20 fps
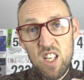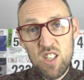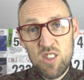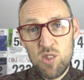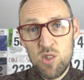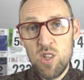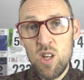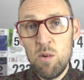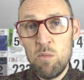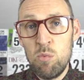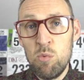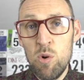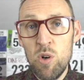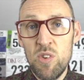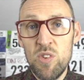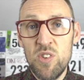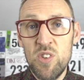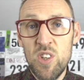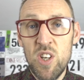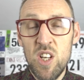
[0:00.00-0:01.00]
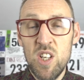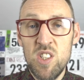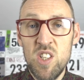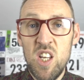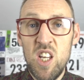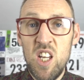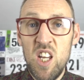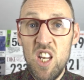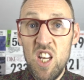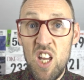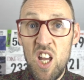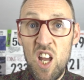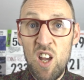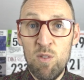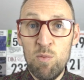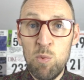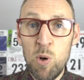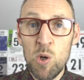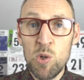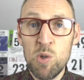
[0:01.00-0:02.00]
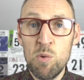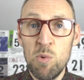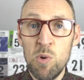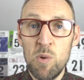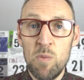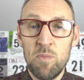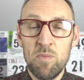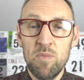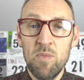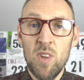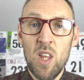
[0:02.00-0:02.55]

sub 130 if possible.